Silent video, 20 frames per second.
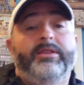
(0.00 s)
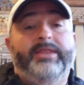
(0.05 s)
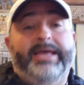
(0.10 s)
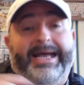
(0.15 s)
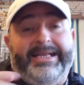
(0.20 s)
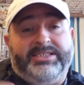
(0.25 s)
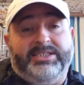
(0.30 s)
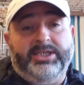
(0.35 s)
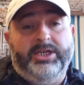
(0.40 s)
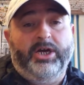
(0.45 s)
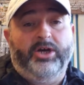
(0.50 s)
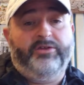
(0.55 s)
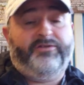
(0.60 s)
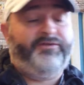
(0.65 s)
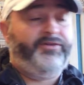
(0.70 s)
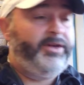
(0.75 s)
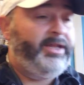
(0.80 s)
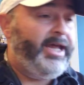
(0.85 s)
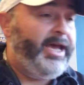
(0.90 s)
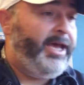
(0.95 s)
that's the notes
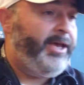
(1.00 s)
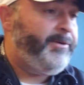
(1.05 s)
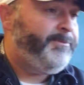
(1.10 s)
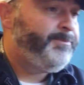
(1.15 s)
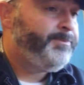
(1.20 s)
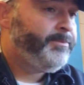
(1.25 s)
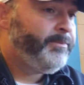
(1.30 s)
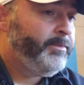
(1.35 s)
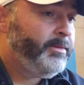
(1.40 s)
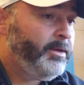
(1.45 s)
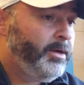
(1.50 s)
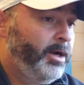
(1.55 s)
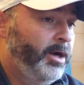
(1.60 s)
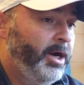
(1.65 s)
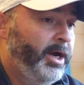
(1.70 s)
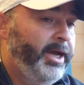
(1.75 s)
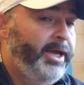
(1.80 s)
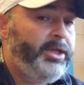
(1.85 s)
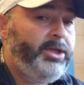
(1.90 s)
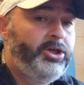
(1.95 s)
for today. All
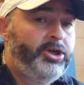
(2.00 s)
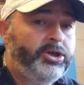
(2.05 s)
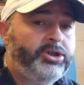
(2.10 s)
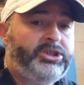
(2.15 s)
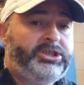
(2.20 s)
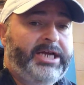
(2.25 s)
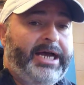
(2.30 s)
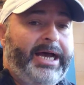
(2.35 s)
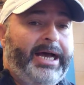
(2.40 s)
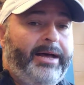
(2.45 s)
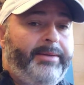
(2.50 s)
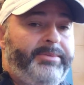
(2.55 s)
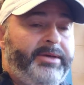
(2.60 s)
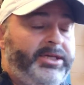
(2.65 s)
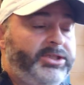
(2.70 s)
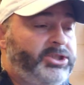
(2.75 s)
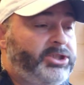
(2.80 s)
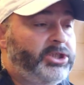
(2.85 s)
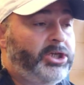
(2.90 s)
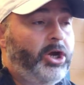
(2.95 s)
right, your job
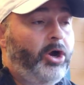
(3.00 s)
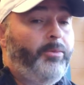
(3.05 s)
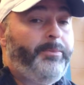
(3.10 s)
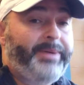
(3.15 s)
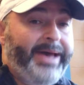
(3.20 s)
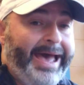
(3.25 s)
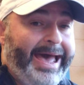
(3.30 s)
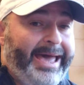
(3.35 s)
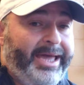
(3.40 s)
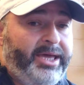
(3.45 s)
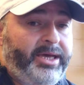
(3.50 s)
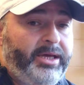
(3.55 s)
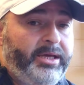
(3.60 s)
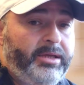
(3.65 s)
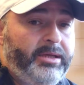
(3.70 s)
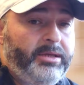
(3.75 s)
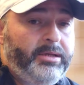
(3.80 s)
is to go back,